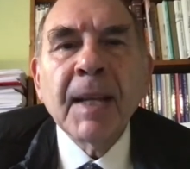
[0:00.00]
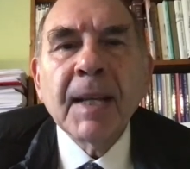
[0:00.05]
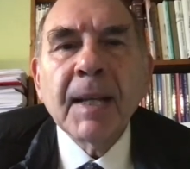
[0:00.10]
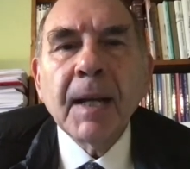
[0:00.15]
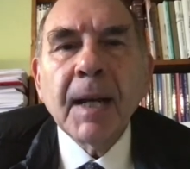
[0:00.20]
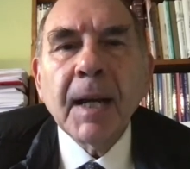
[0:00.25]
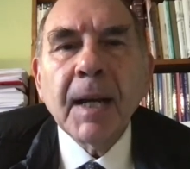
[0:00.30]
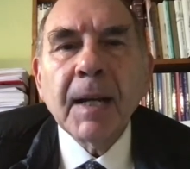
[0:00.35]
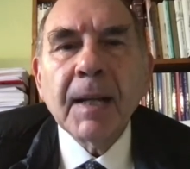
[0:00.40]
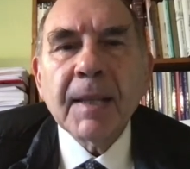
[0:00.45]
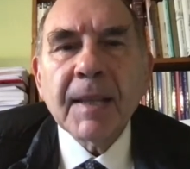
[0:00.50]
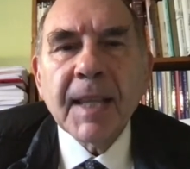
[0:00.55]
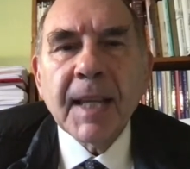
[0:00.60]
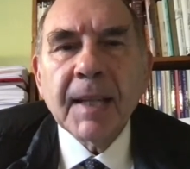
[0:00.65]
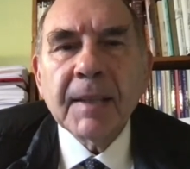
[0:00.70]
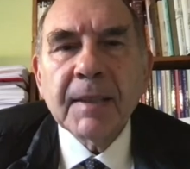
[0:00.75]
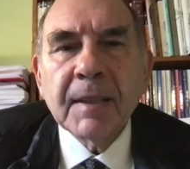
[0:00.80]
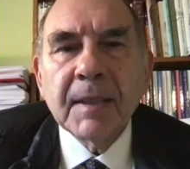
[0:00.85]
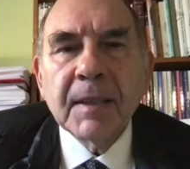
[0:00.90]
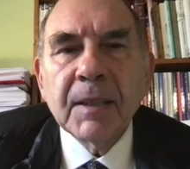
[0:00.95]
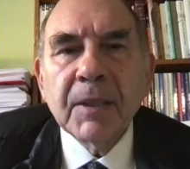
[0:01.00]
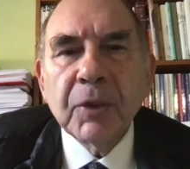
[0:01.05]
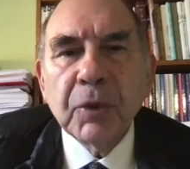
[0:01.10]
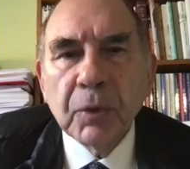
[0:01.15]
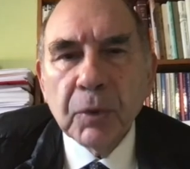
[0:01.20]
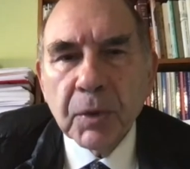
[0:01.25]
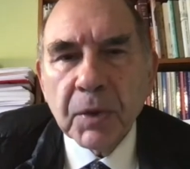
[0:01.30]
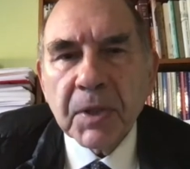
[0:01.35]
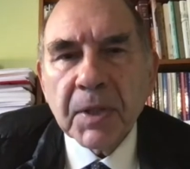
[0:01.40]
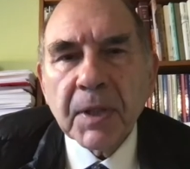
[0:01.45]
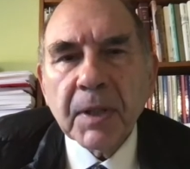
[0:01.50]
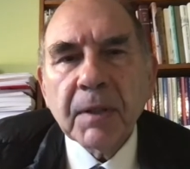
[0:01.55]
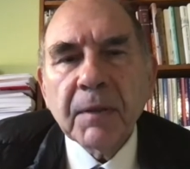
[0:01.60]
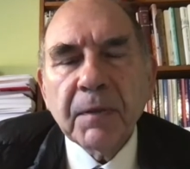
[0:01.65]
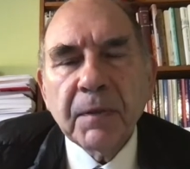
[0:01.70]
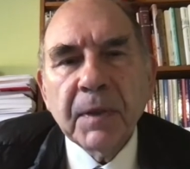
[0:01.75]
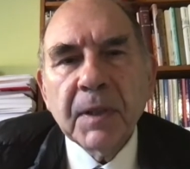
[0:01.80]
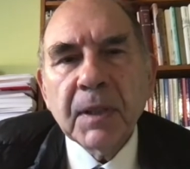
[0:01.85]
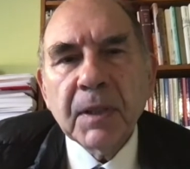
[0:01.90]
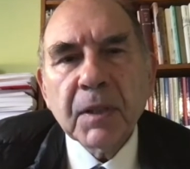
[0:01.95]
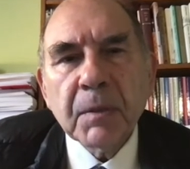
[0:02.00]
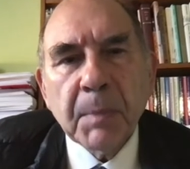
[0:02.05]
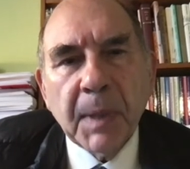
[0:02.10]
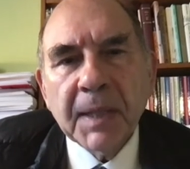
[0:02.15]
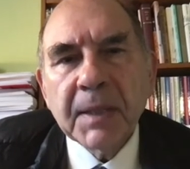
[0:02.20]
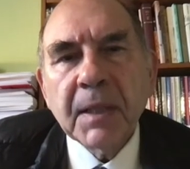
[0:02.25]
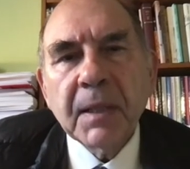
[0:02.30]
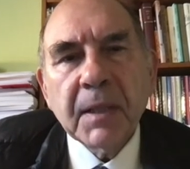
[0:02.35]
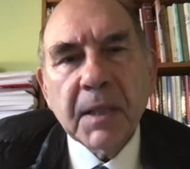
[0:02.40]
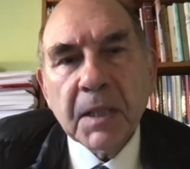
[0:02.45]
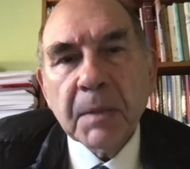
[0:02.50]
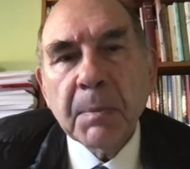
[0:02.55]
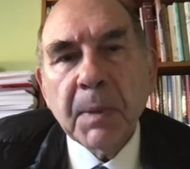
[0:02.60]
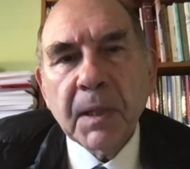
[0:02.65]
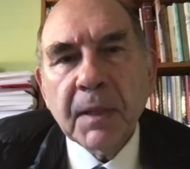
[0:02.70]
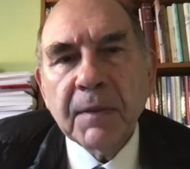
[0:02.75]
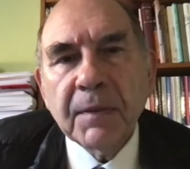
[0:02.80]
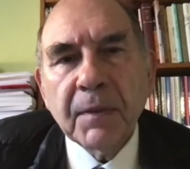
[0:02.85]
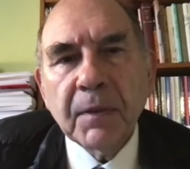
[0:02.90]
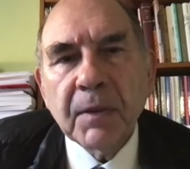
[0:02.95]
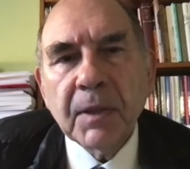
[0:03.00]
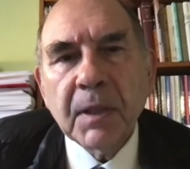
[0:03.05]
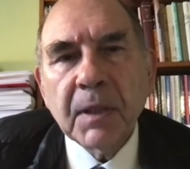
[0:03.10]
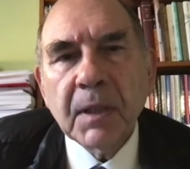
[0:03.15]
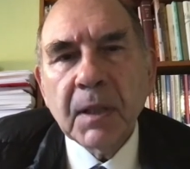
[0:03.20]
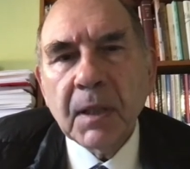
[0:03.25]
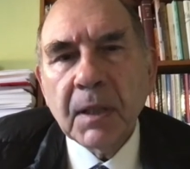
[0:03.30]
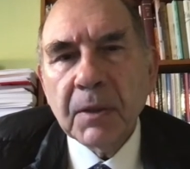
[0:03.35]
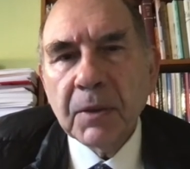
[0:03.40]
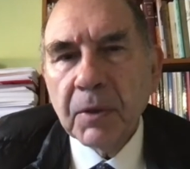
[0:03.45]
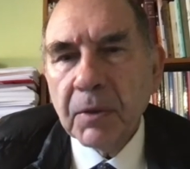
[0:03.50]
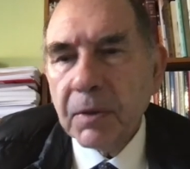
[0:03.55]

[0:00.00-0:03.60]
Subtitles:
that the user feels better, it's better for the